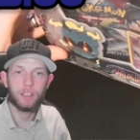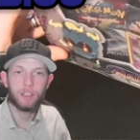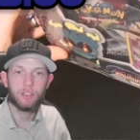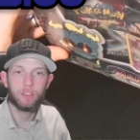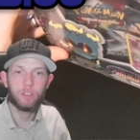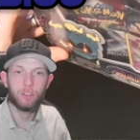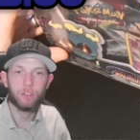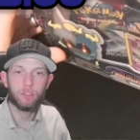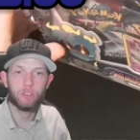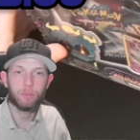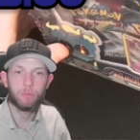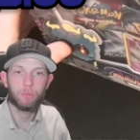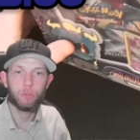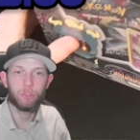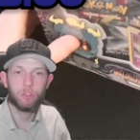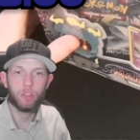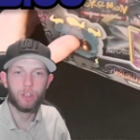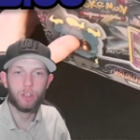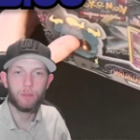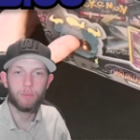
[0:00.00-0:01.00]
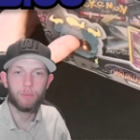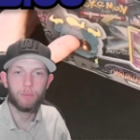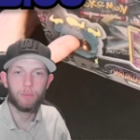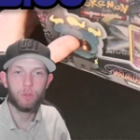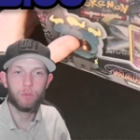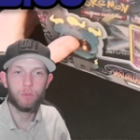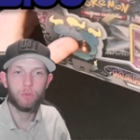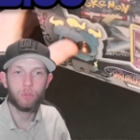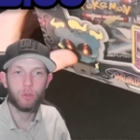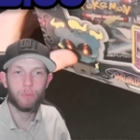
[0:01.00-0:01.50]
So you got some Sun and
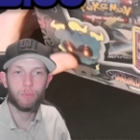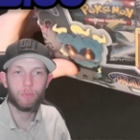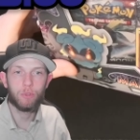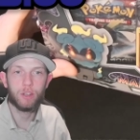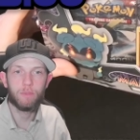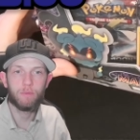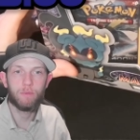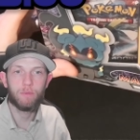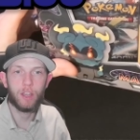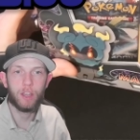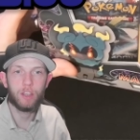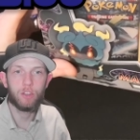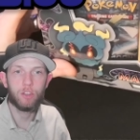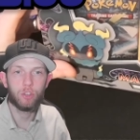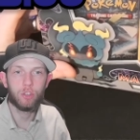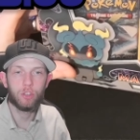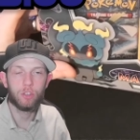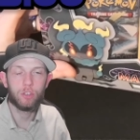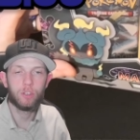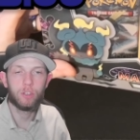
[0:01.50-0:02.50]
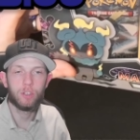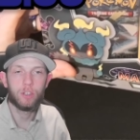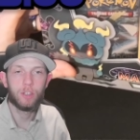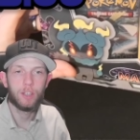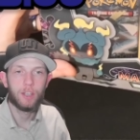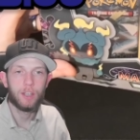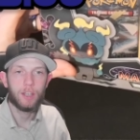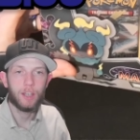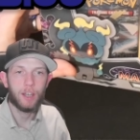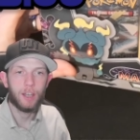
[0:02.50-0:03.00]
Moon, Crimson Invasion.
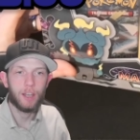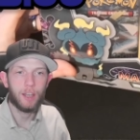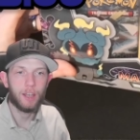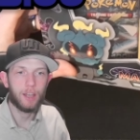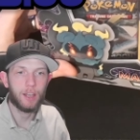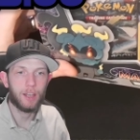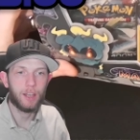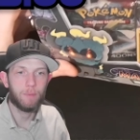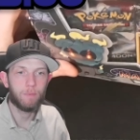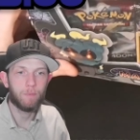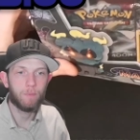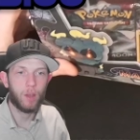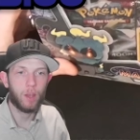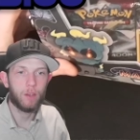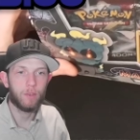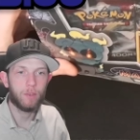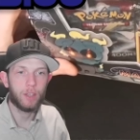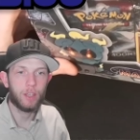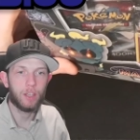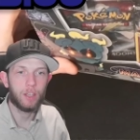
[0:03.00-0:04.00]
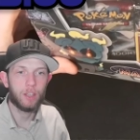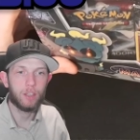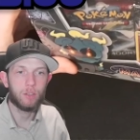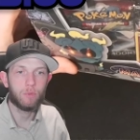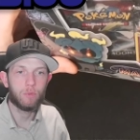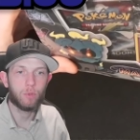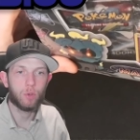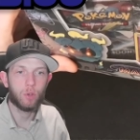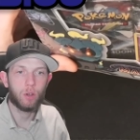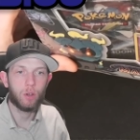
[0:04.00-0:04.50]
Over here you've
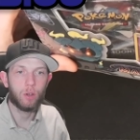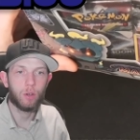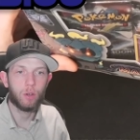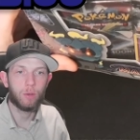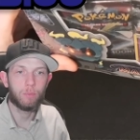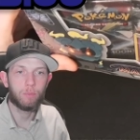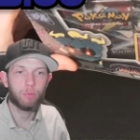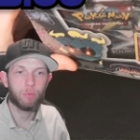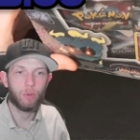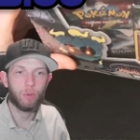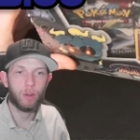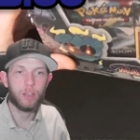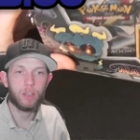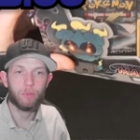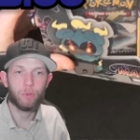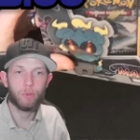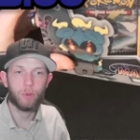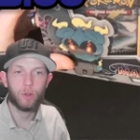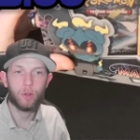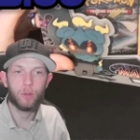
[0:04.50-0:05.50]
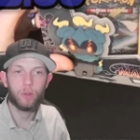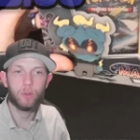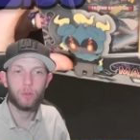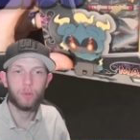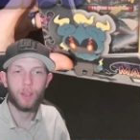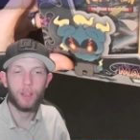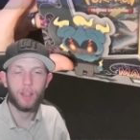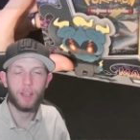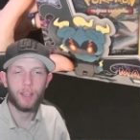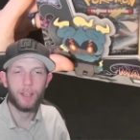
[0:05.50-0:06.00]
got Breakthrough,
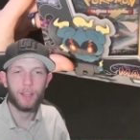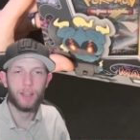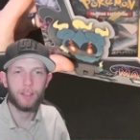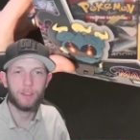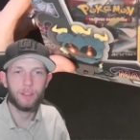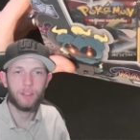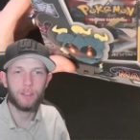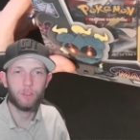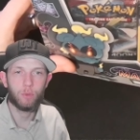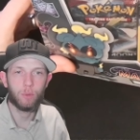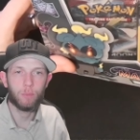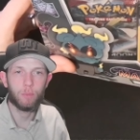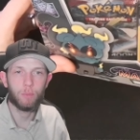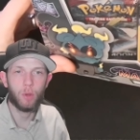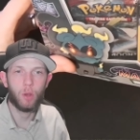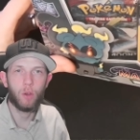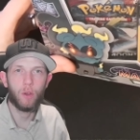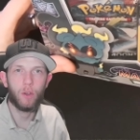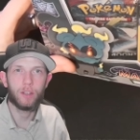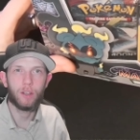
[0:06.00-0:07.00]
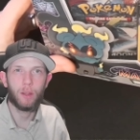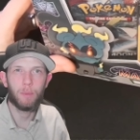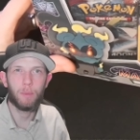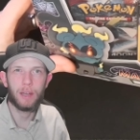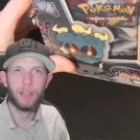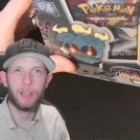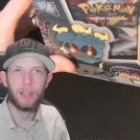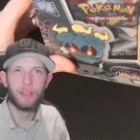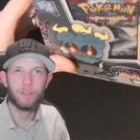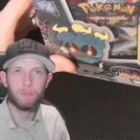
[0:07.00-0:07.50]
and this one behind I
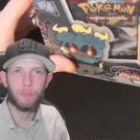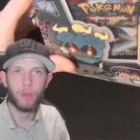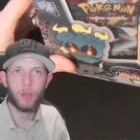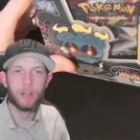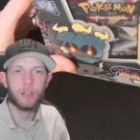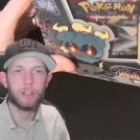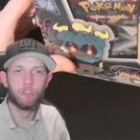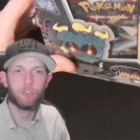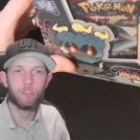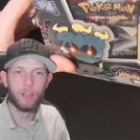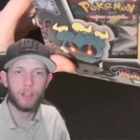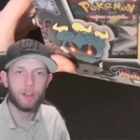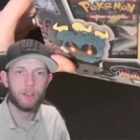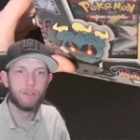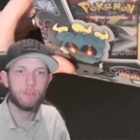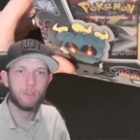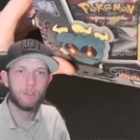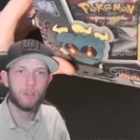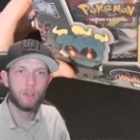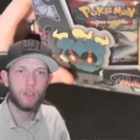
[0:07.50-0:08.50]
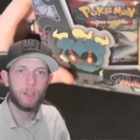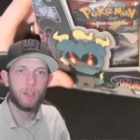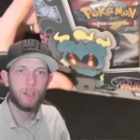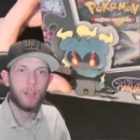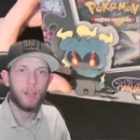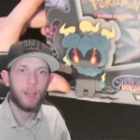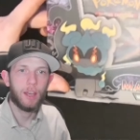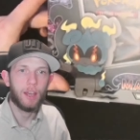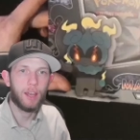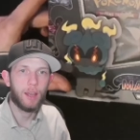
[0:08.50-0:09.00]
believe is Burning Shadows.
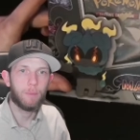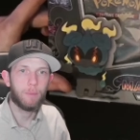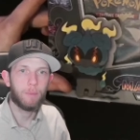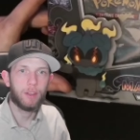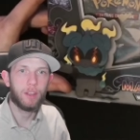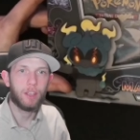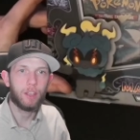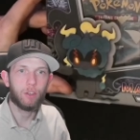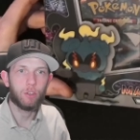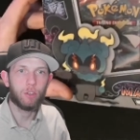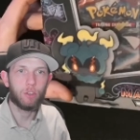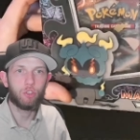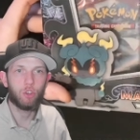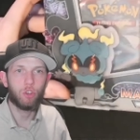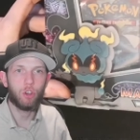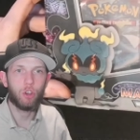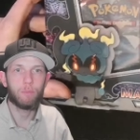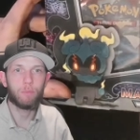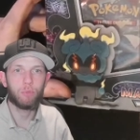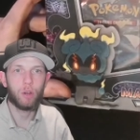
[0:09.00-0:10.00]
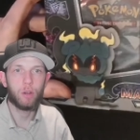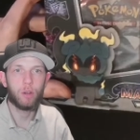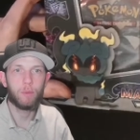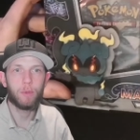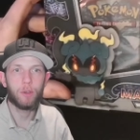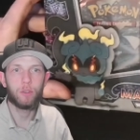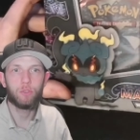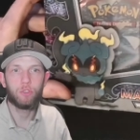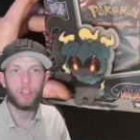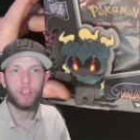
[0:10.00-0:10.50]
And then you got the Giant Promo
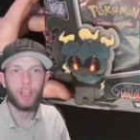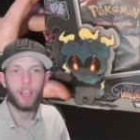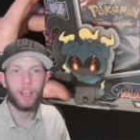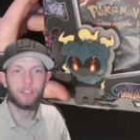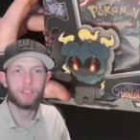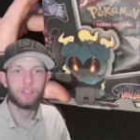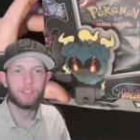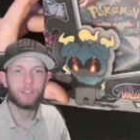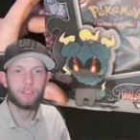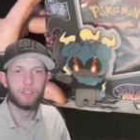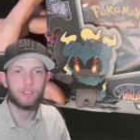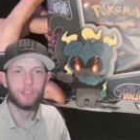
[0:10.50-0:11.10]
GX.